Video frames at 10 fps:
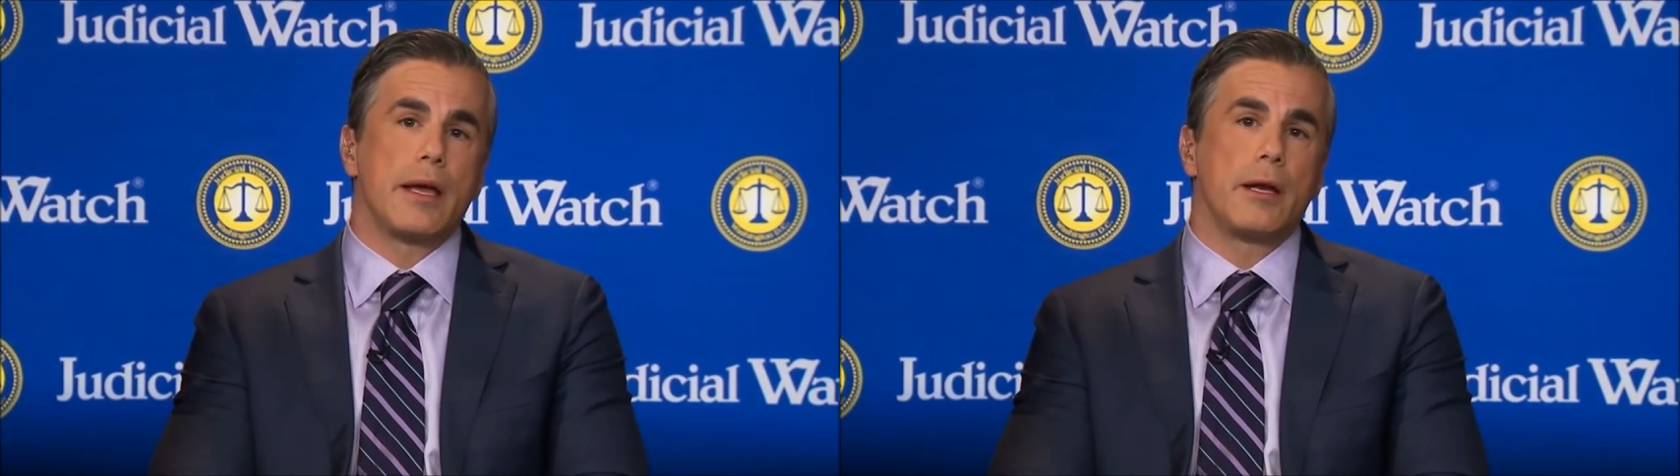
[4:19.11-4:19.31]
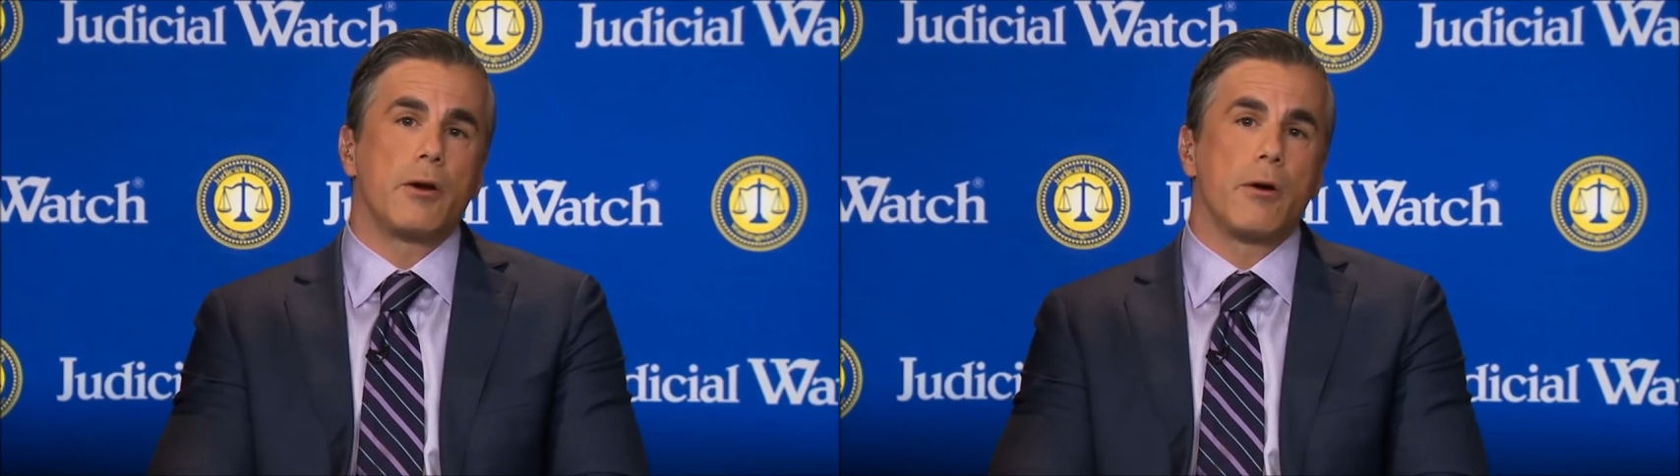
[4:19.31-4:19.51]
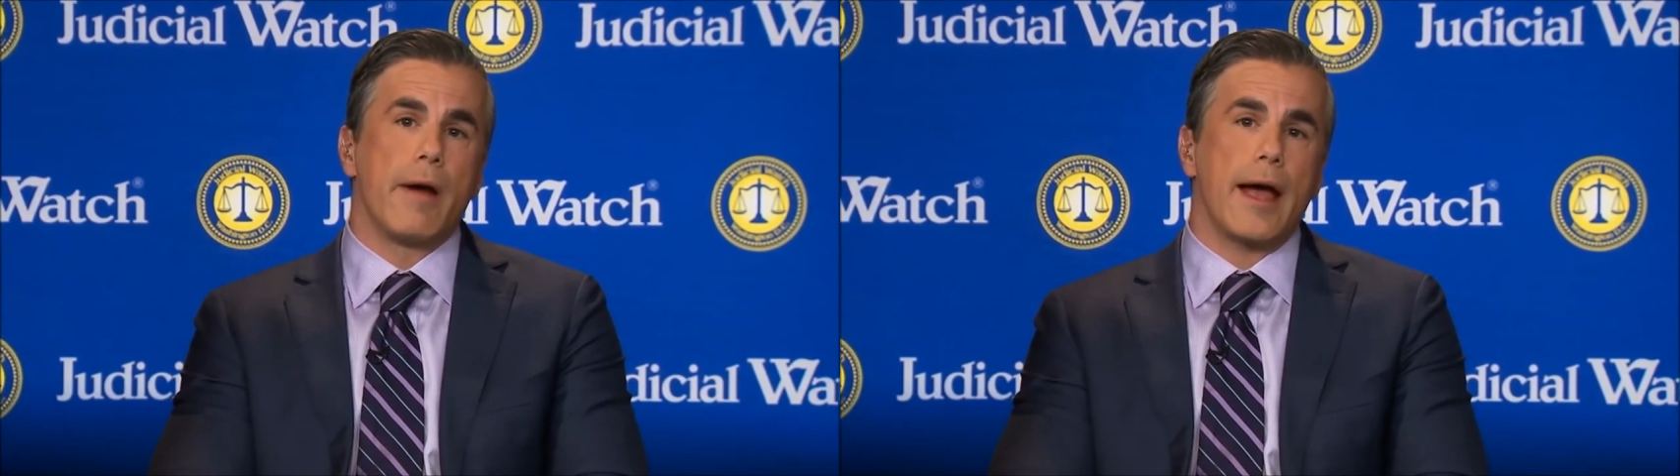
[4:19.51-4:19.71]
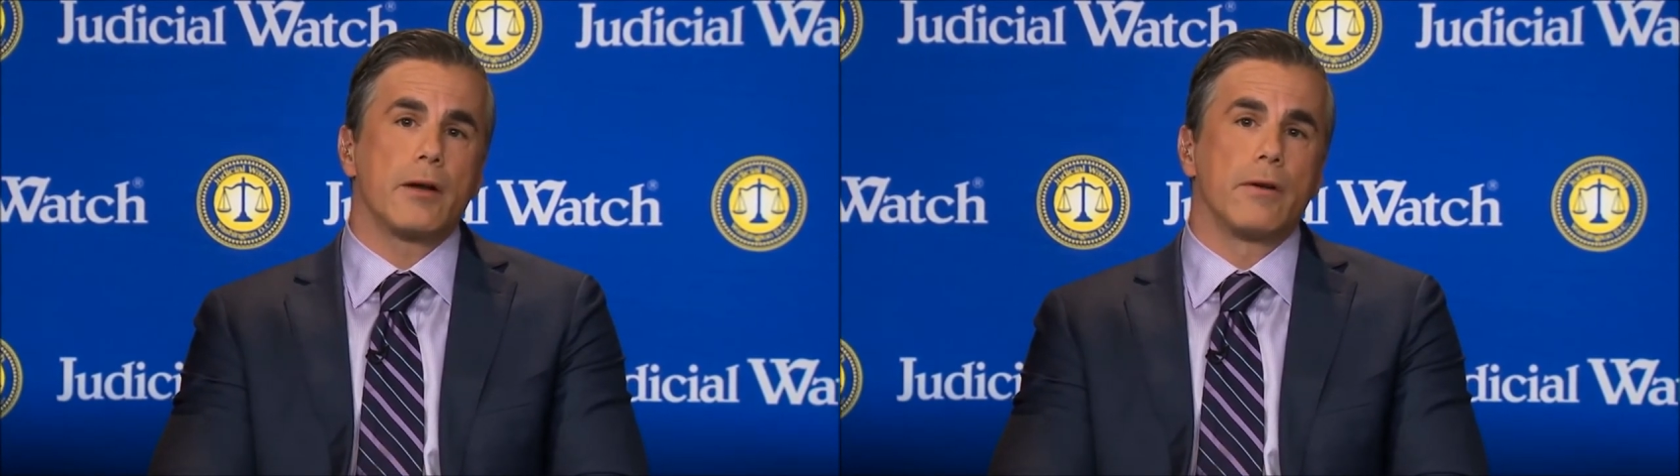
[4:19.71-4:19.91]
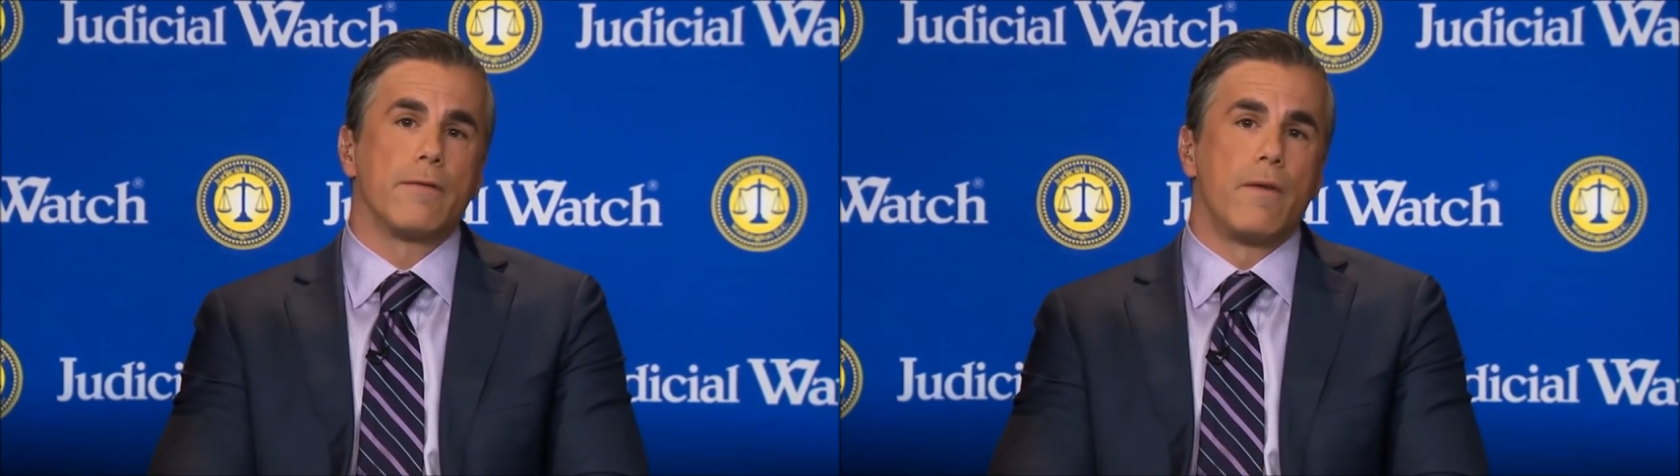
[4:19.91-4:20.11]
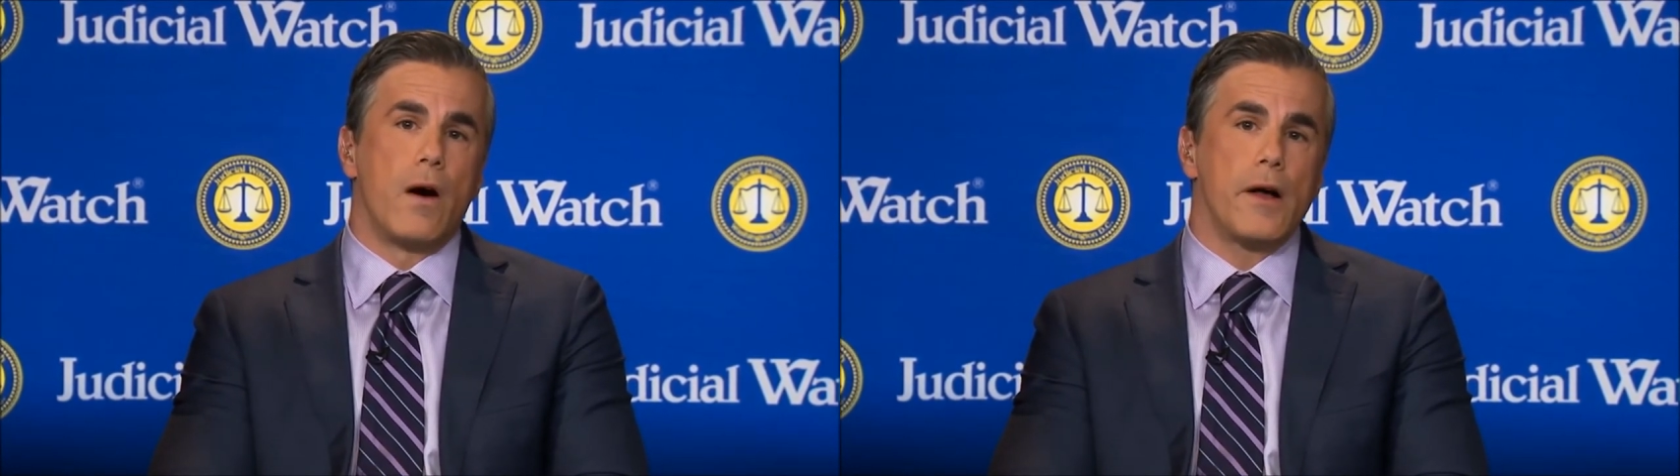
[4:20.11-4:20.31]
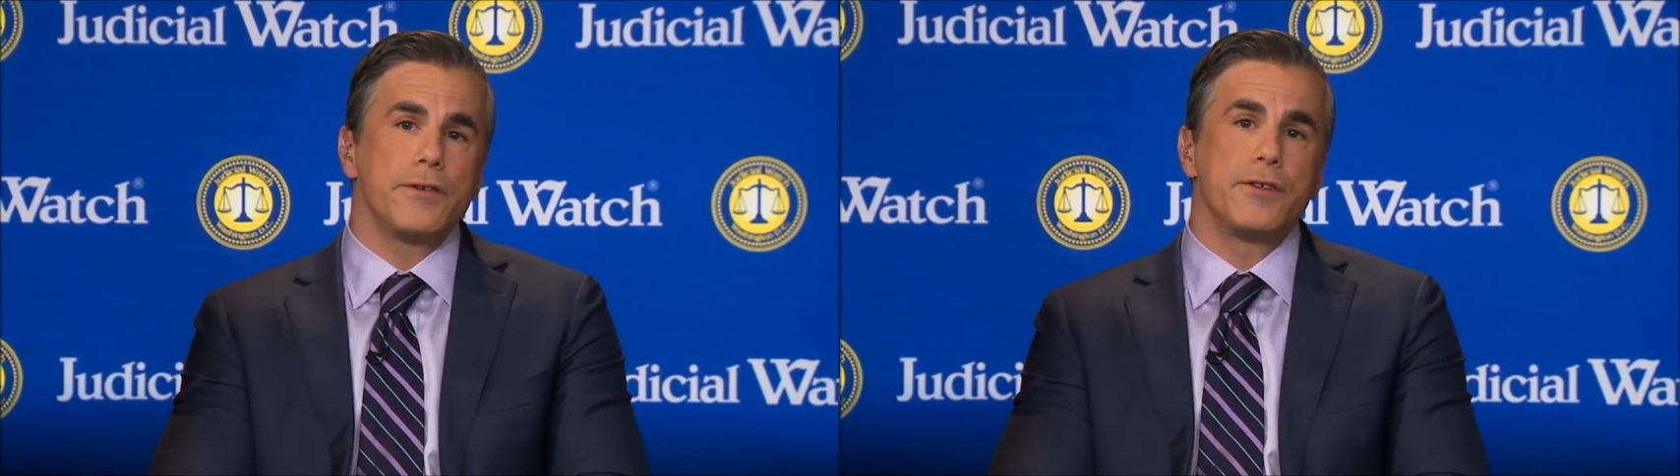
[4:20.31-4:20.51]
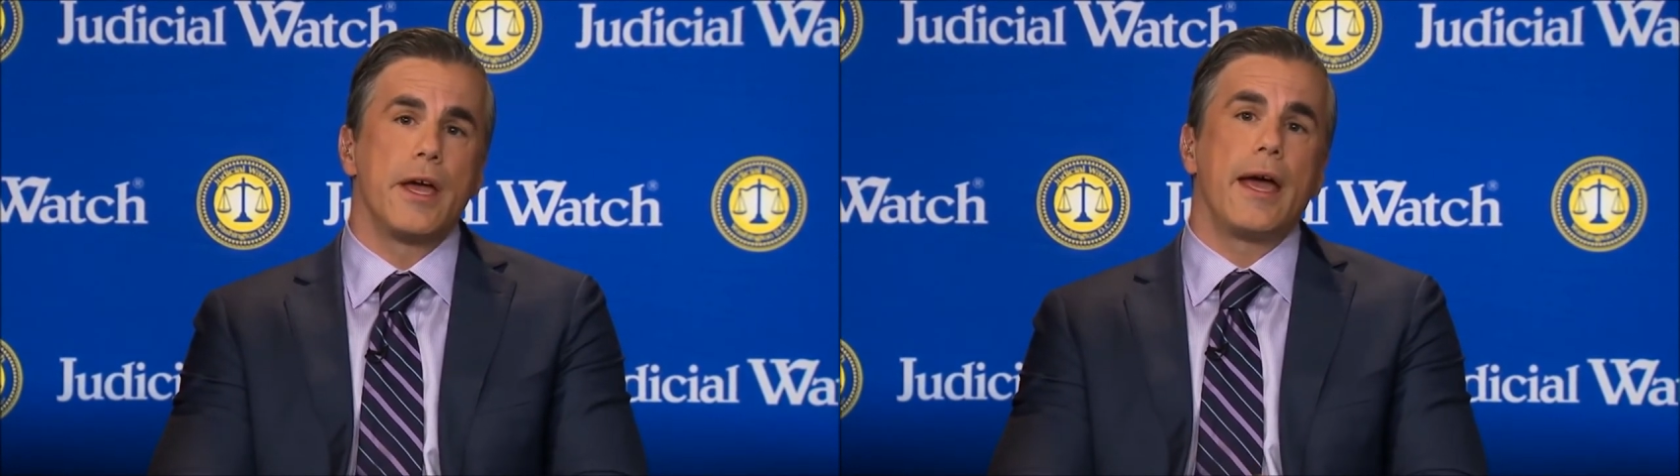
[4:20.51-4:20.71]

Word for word: incorrect or false,